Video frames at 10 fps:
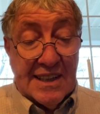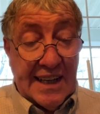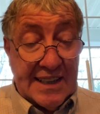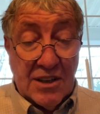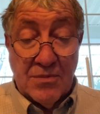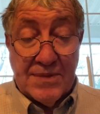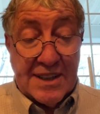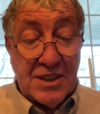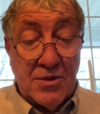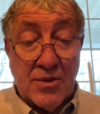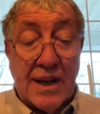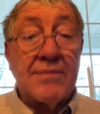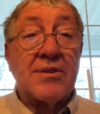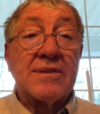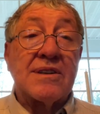I hope that you were
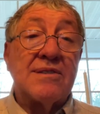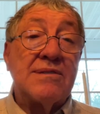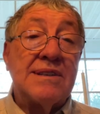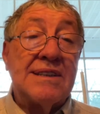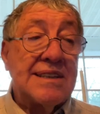able to